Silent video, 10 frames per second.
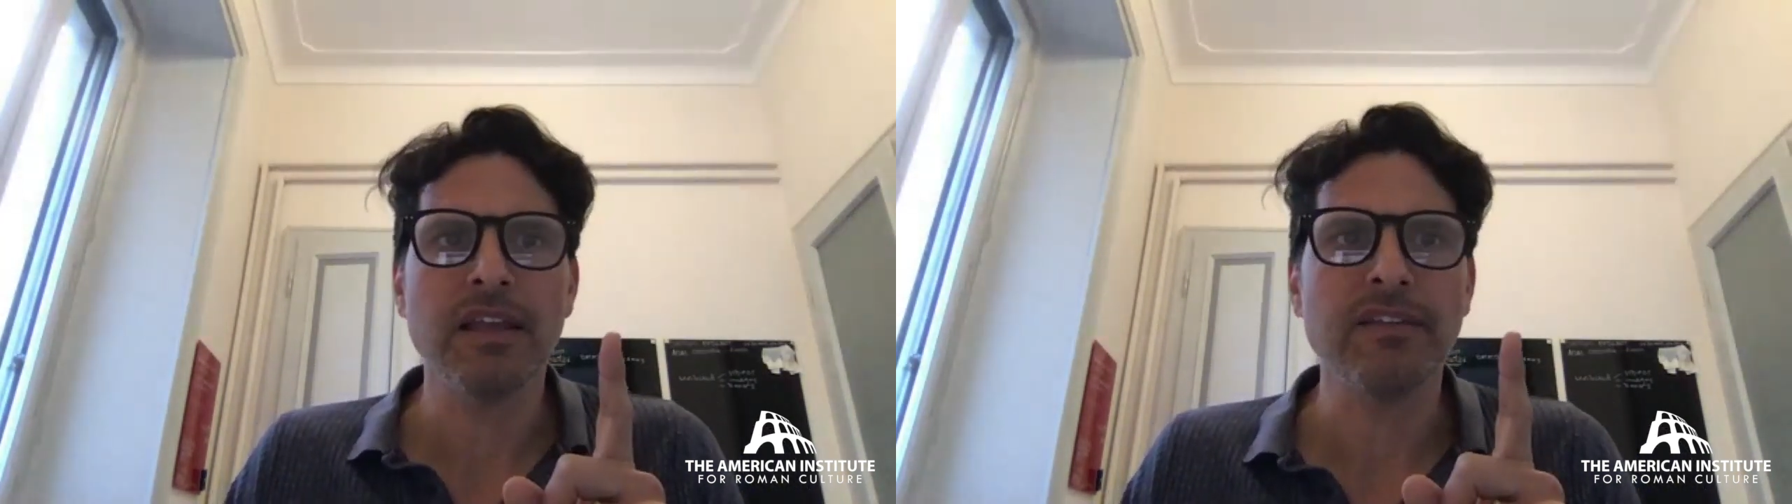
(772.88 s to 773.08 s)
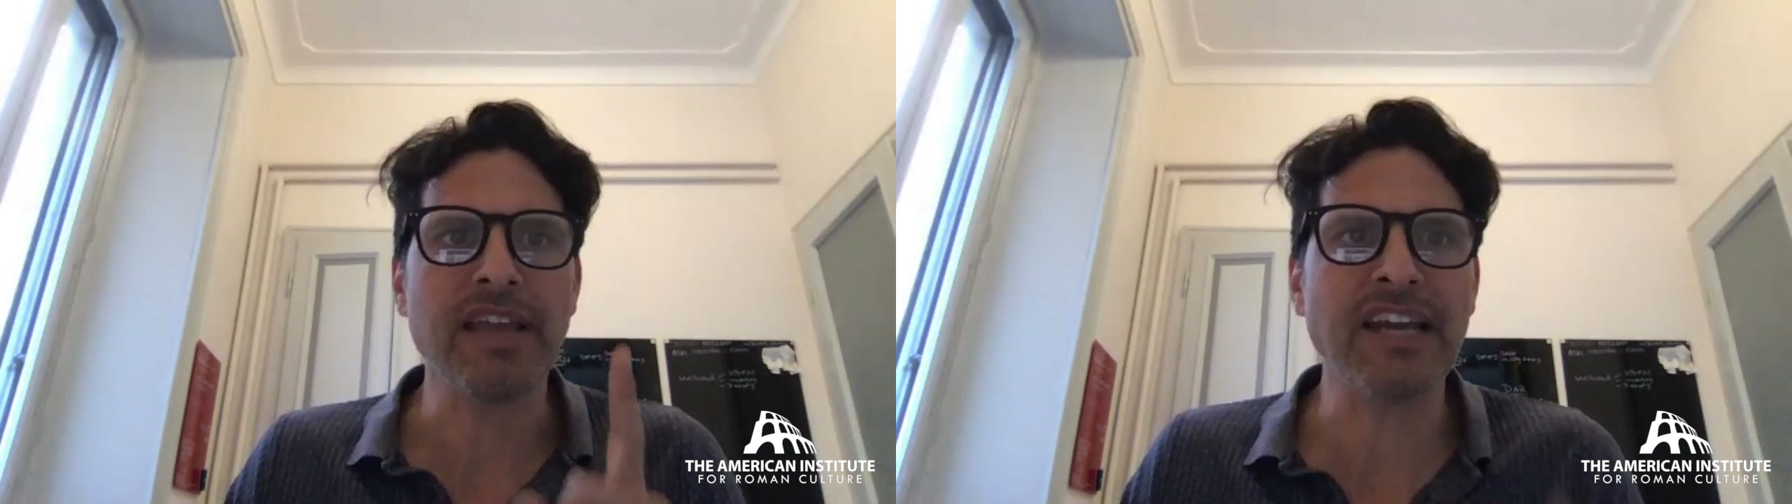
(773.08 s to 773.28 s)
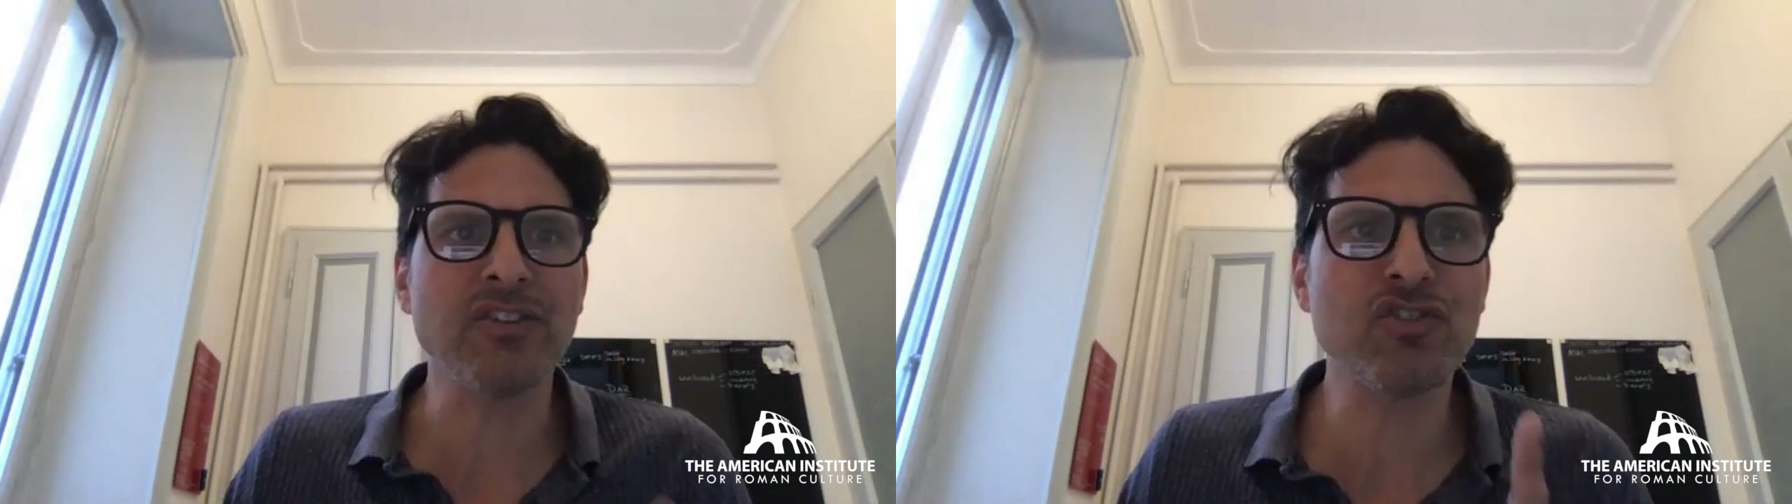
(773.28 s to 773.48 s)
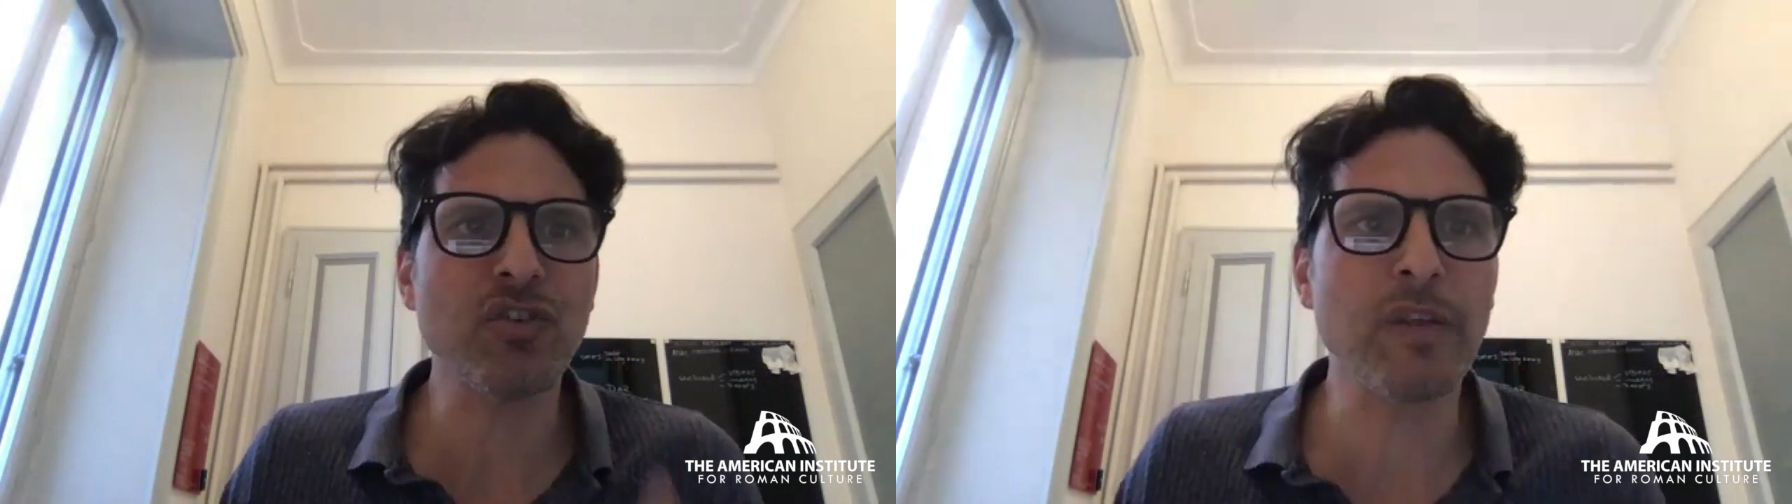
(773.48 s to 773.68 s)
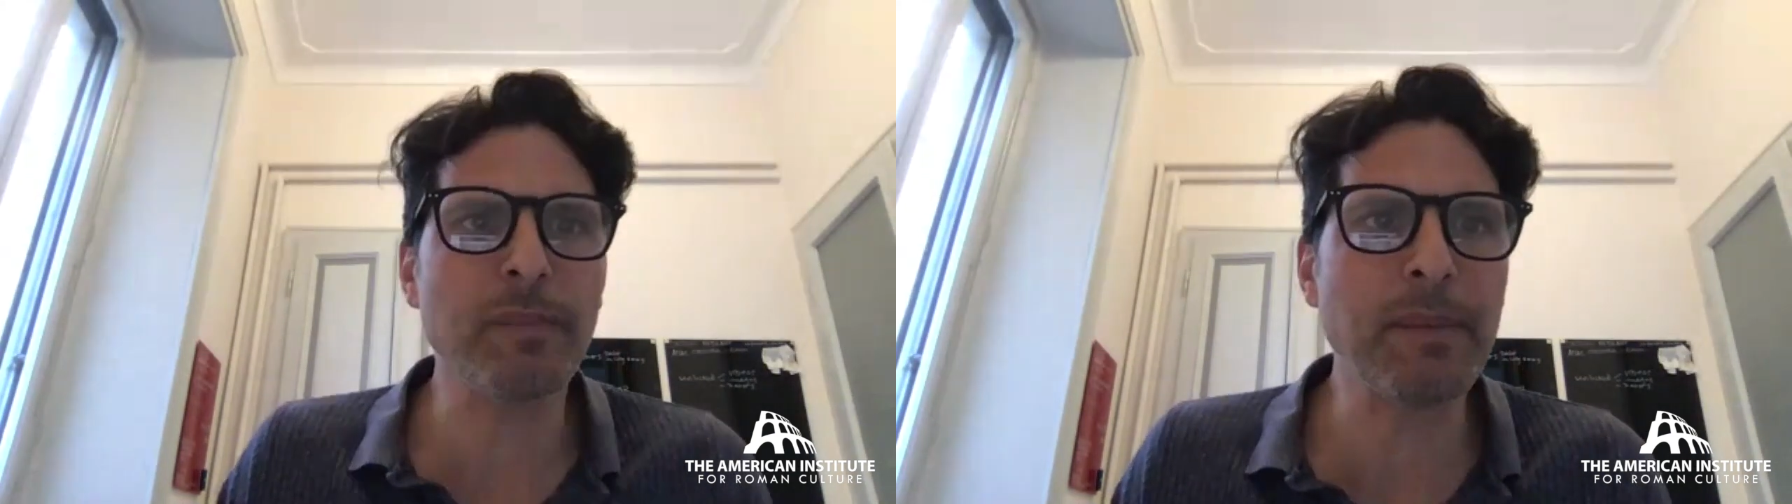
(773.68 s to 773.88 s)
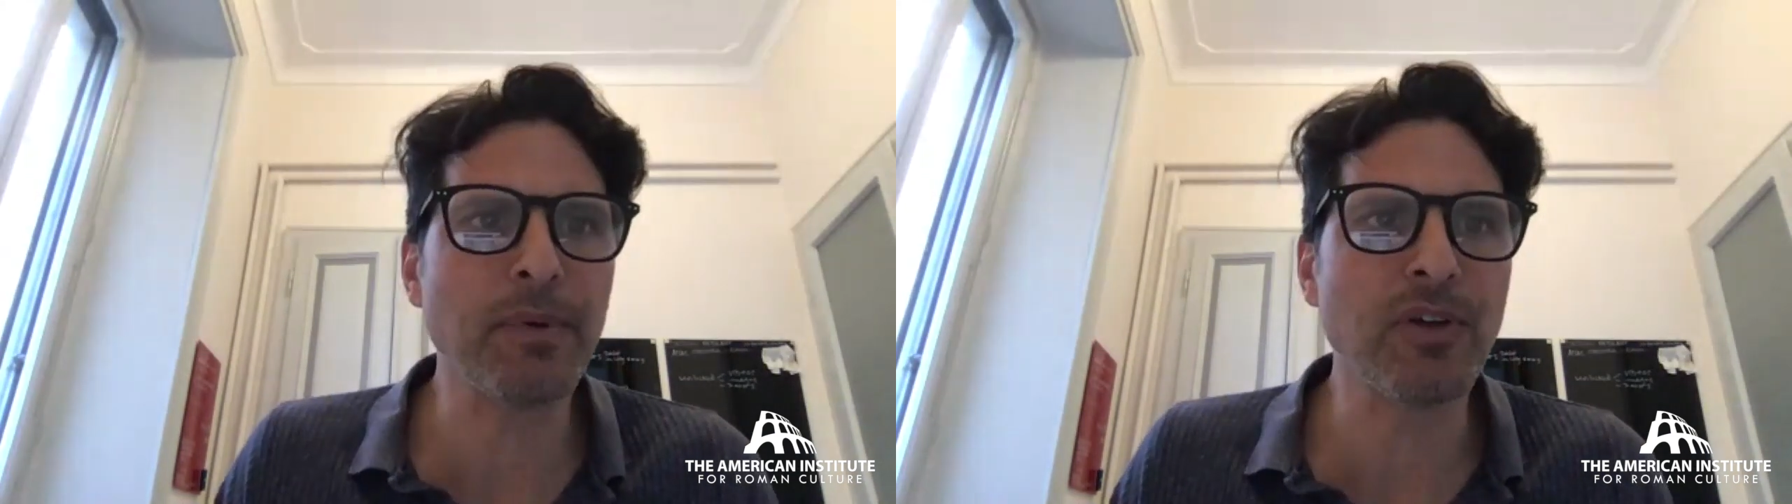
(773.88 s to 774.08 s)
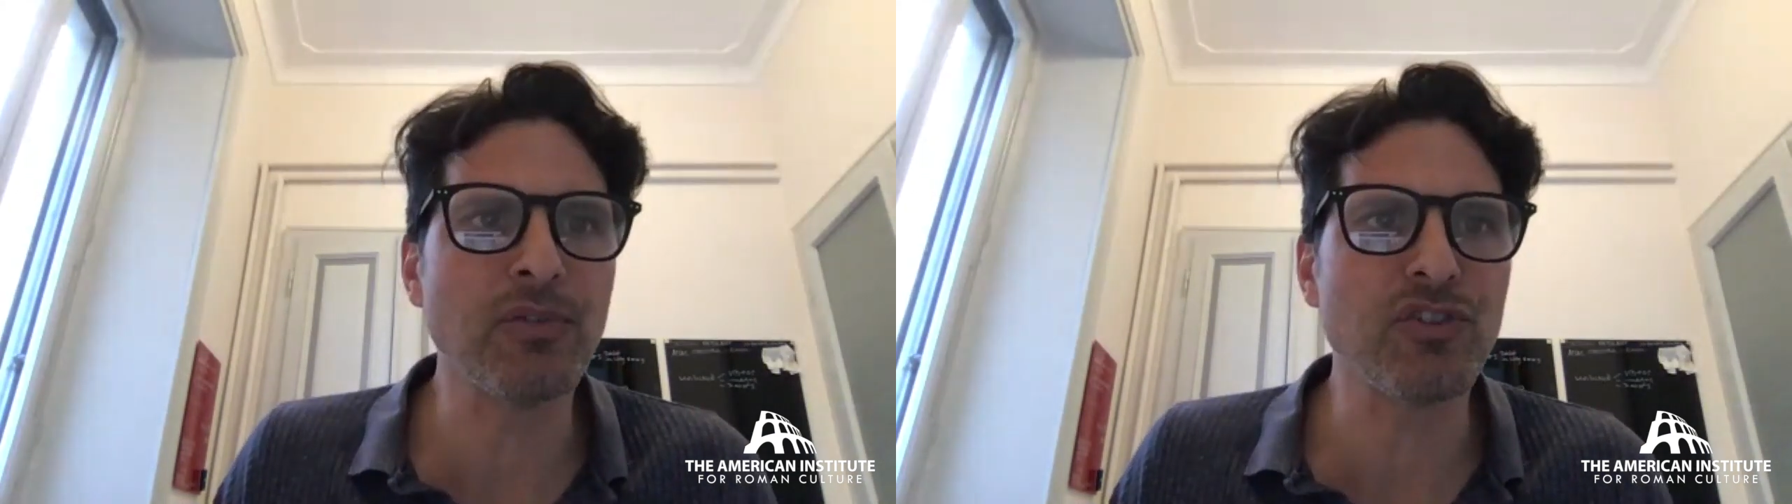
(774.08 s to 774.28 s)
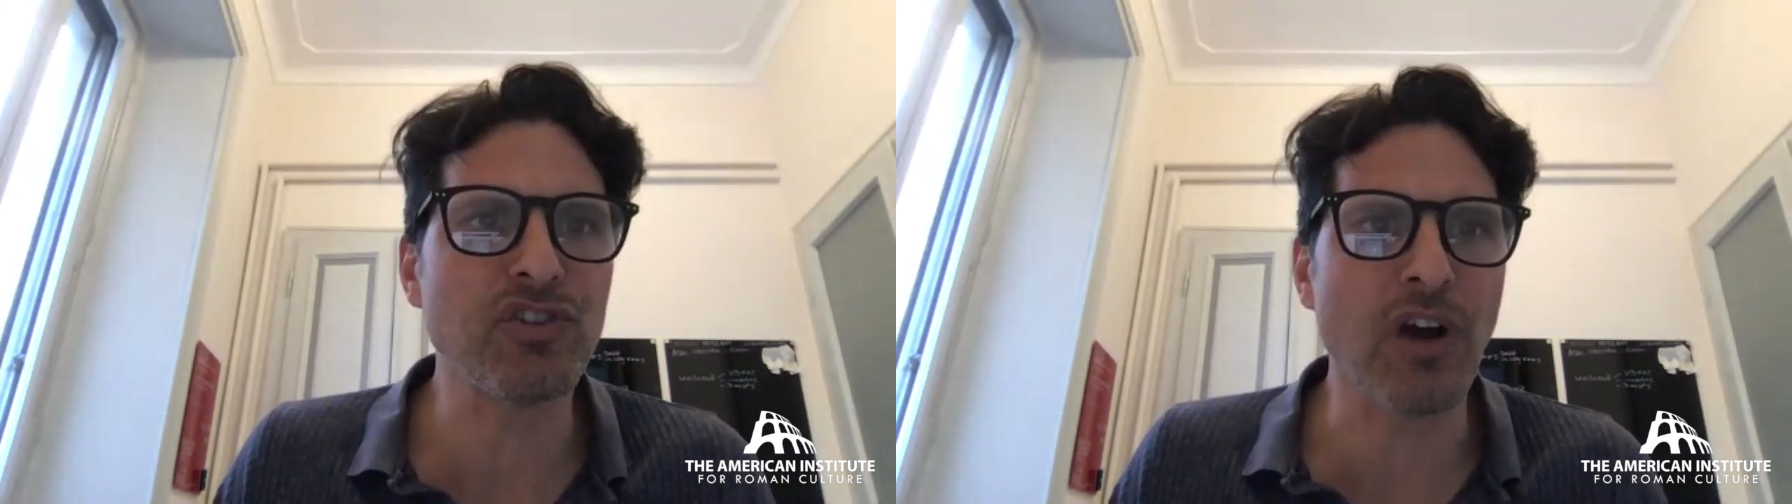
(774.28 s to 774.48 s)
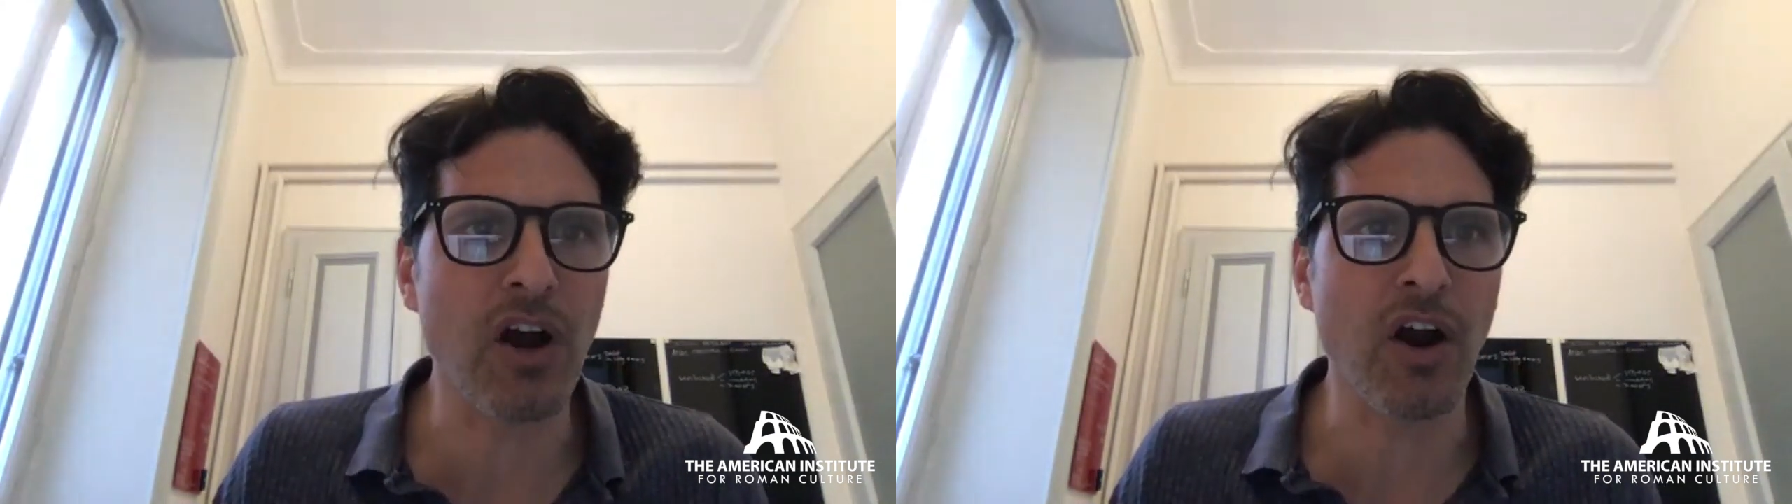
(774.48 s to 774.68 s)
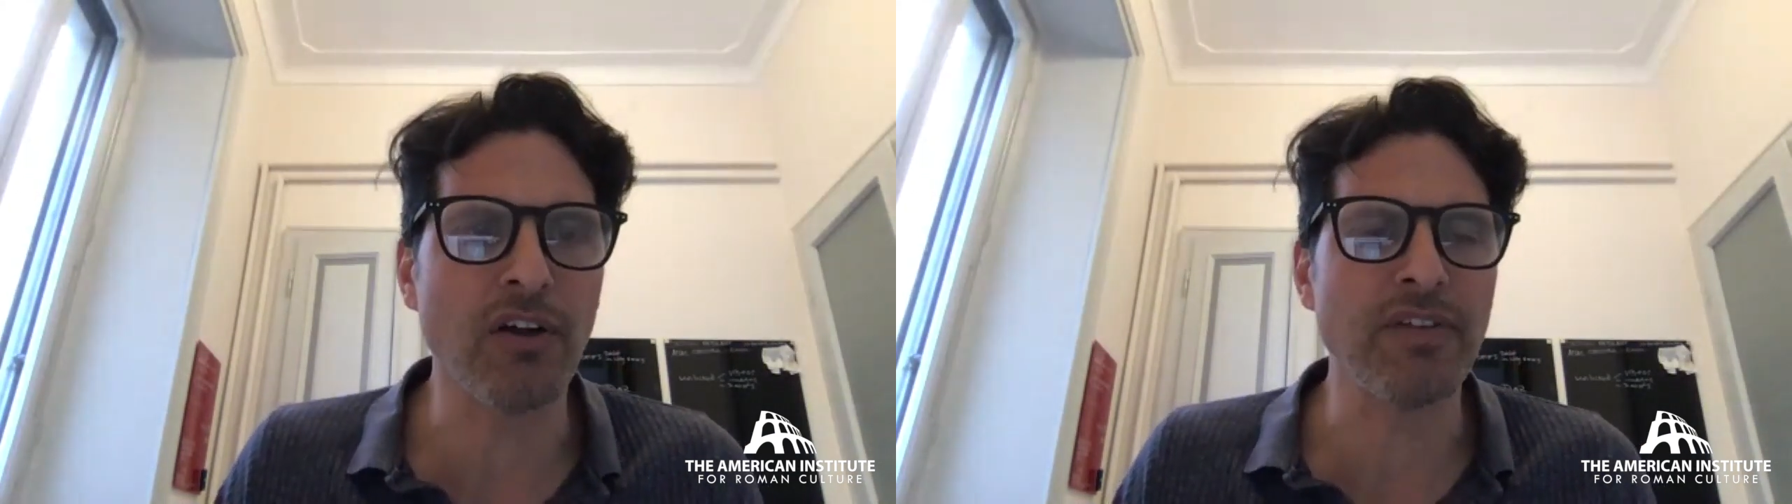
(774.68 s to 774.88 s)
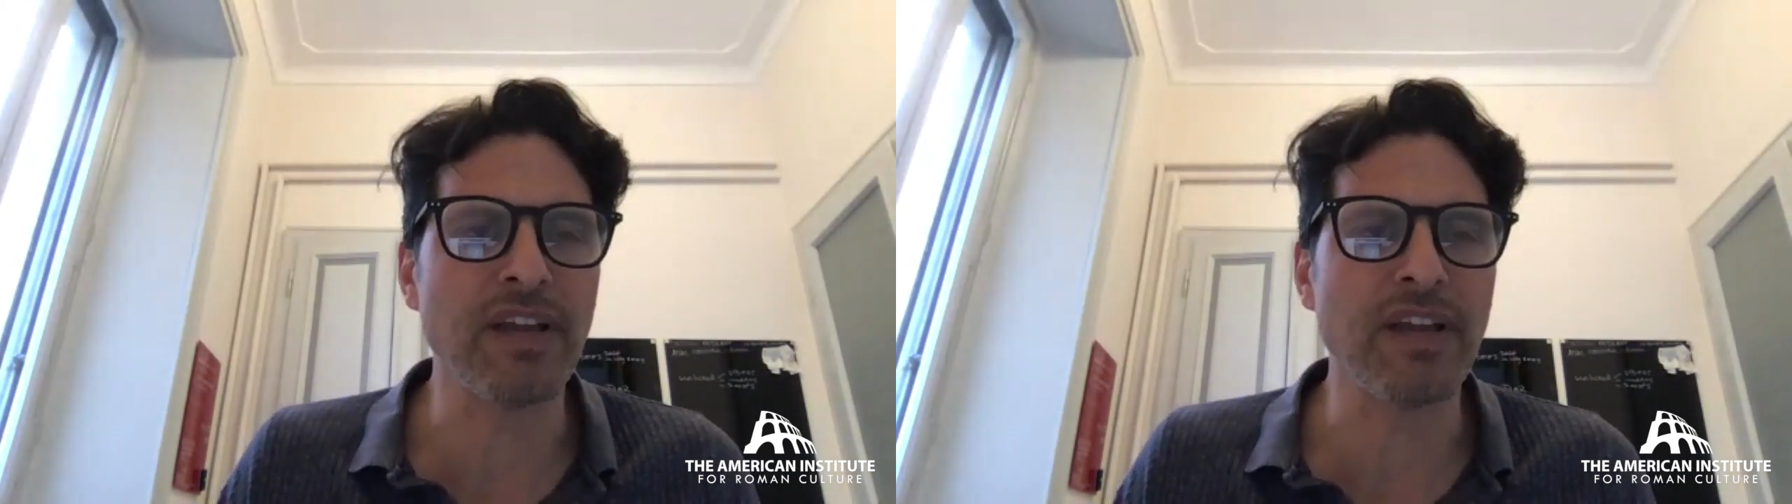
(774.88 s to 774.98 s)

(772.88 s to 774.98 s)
He's got to ensure that people don't starve,